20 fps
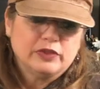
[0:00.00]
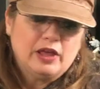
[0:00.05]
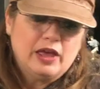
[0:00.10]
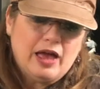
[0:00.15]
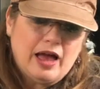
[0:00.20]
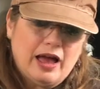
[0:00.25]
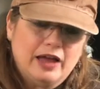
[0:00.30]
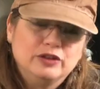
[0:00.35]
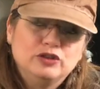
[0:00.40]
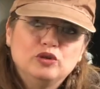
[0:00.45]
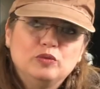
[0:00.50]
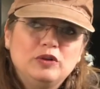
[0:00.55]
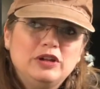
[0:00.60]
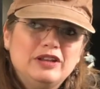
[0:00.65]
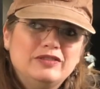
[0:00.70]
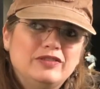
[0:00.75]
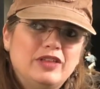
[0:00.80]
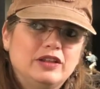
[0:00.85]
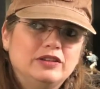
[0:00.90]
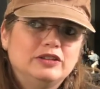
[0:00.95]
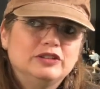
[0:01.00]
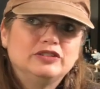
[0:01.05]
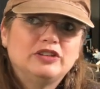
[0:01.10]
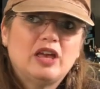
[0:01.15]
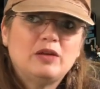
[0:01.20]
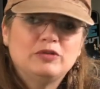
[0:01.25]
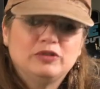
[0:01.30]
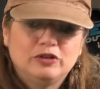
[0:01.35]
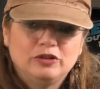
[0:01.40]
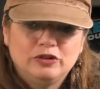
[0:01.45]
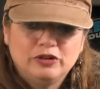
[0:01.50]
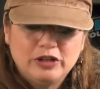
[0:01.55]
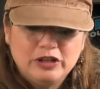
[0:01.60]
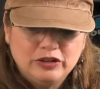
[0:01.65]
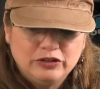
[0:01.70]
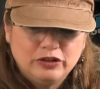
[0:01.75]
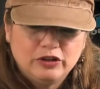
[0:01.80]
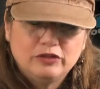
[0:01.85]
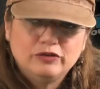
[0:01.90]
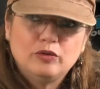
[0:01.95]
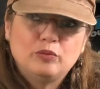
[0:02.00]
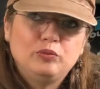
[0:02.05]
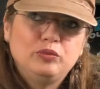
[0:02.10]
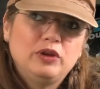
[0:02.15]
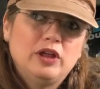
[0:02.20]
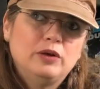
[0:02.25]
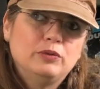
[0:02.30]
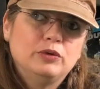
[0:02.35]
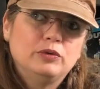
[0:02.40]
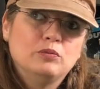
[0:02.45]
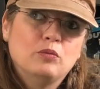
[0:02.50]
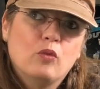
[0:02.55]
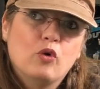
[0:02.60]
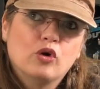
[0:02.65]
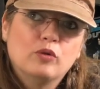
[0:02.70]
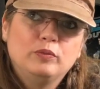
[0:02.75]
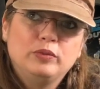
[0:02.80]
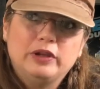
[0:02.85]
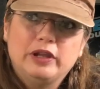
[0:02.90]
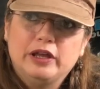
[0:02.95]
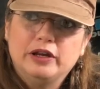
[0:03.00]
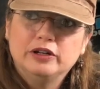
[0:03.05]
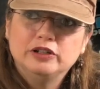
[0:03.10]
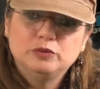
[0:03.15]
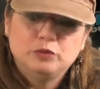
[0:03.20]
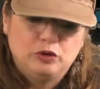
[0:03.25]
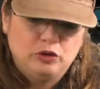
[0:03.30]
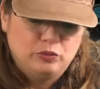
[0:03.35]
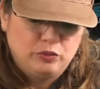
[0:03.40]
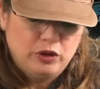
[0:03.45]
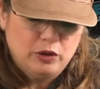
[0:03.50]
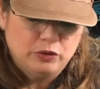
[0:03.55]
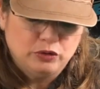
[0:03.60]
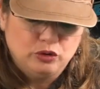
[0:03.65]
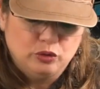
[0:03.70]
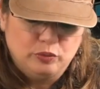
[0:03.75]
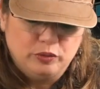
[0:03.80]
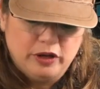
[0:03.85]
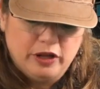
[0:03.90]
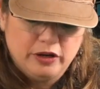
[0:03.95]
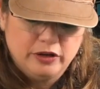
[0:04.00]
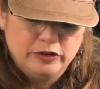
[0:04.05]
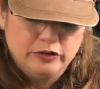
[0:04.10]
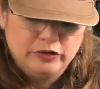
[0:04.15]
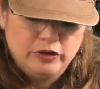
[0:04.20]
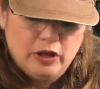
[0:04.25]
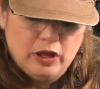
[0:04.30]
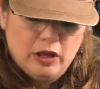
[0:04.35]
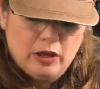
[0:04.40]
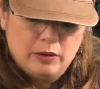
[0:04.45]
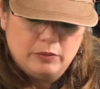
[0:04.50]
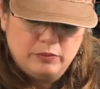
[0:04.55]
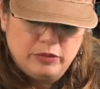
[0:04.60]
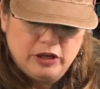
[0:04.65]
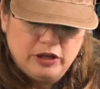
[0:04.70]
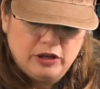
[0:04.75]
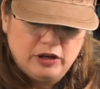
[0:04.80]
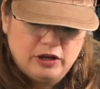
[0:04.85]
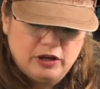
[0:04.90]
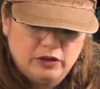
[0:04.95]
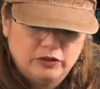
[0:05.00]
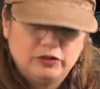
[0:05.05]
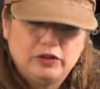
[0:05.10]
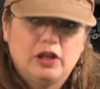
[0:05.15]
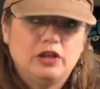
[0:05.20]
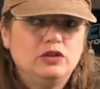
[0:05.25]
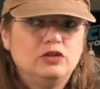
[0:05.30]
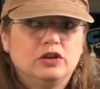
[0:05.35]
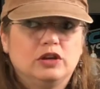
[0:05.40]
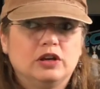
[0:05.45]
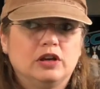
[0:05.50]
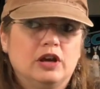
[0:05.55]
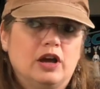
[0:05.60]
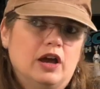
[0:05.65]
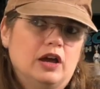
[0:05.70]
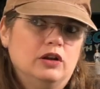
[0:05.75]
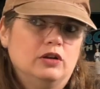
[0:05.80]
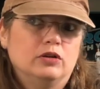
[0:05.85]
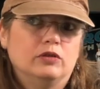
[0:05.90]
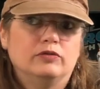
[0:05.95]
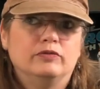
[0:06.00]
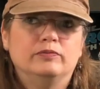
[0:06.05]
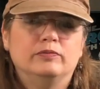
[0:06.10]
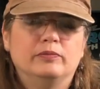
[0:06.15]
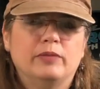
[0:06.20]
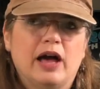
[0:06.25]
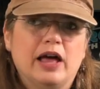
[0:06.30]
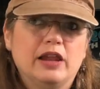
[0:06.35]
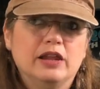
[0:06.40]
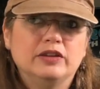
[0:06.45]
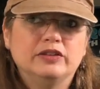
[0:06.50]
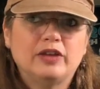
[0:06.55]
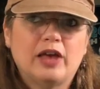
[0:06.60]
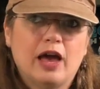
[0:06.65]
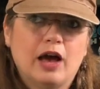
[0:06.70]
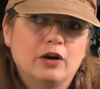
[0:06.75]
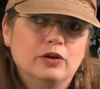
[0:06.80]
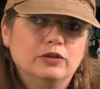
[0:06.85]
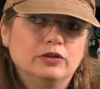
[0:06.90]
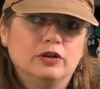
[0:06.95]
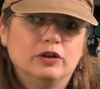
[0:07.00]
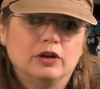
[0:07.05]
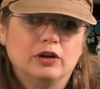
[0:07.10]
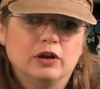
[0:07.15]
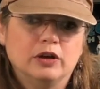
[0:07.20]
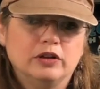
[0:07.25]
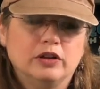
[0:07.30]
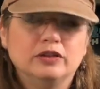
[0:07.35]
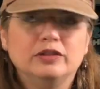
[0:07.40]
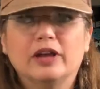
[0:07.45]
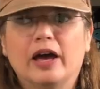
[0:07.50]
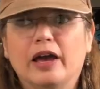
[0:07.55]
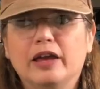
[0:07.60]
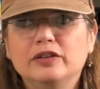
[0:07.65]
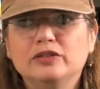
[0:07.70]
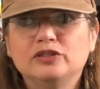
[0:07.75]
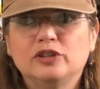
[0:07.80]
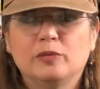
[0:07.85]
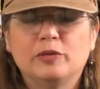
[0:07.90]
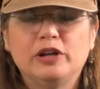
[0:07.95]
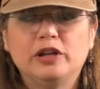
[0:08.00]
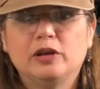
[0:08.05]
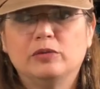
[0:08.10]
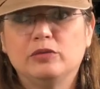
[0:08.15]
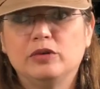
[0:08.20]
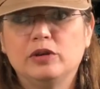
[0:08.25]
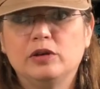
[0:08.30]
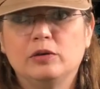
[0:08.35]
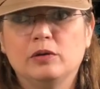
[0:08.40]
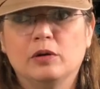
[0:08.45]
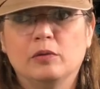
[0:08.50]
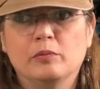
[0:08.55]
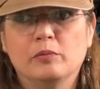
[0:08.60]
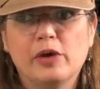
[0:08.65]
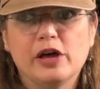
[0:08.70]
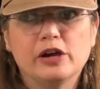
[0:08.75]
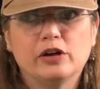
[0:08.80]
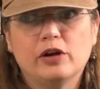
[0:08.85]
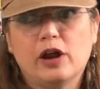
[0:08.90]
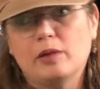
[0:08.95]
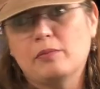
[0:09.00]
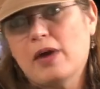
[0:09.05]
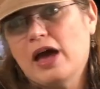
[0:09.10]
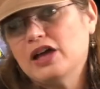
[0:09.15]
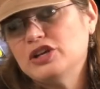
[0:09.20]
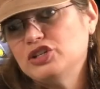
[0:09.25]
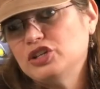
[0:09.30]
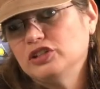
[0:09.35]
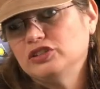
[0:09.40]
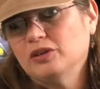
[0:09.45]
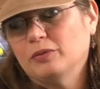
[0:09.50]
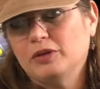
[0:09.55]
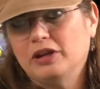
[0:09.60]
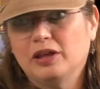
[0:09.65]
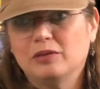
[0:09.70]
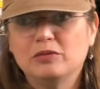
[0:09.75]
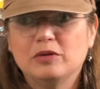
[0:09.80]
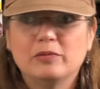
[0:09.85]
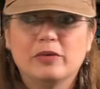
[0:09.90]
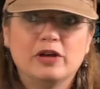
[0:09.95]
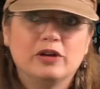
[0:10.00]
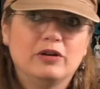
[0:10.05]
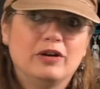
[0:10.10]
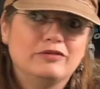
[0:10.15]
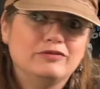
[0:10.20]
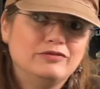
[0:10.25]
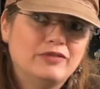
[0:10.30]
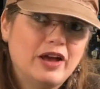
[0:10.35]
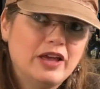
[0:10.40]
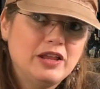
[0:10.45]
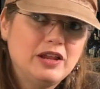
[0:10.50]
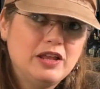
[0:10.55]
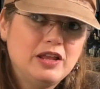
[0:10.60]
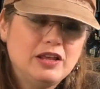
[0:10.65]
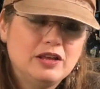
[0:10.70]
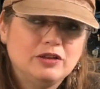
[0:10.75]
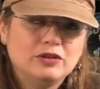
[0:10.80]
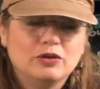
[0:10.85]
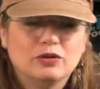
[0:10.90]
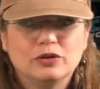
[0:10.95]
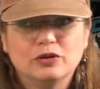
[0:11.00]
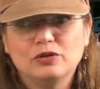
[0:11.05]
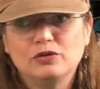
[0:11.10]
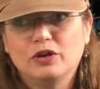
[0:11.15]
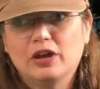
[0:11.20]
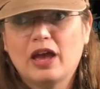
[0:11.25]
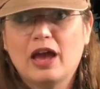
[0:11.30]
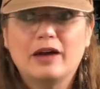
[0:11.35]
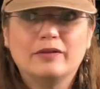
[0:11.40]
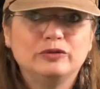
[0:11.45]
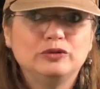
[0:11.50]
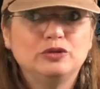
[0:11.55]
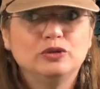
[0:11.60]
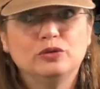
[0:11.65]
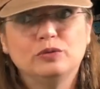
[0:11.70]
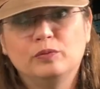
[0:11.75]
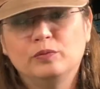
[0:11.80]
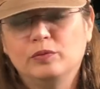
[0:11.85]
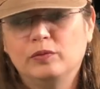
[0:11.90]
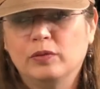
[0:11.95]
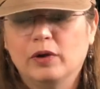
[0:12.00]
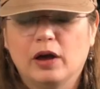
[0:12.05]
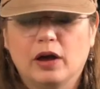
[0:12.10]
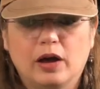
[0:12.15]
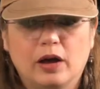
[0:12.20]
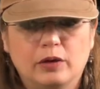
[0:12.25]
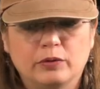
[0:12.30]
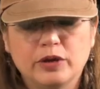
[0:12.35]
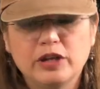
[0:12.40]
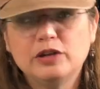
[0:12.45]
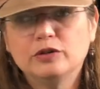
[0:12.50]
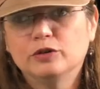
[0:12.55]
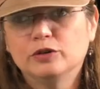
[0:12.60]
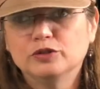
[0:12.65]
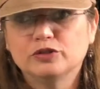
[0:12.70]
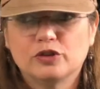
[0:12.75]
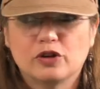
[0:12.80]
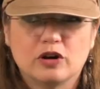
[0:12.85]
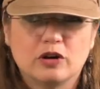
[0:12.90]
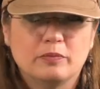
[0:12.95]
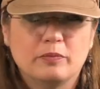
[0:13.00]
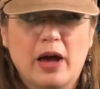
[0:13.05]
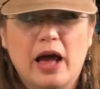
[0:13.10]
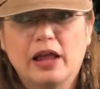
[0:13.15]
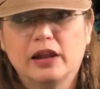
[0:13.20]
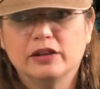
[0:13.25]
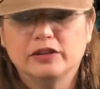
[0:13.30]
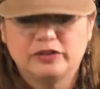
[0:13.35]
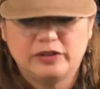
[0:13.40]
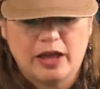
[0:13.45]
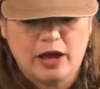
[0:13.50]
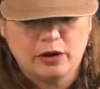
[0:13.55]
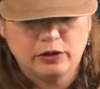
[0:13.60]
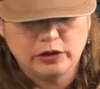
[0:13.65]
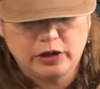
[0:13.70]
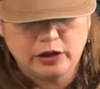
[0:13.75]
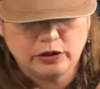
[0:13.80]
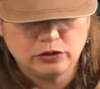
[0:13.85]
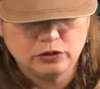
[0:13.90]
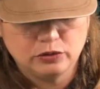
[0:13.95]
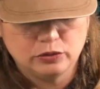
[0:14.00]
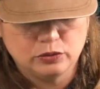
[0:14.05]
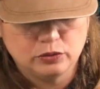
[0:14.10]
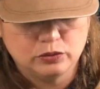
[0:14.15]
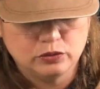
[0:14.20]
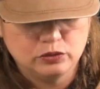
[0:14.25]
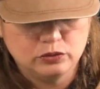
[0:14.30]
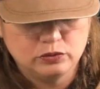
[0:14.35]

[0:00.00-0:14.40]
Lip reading: I do believe that this game is a little easier if you play with more players, but you play with 2 players, because then you can kind of balance out the dice. Somebody can be better at magic, somebody can be better at fighting, or you can have 2 heroes that are balanced out, like two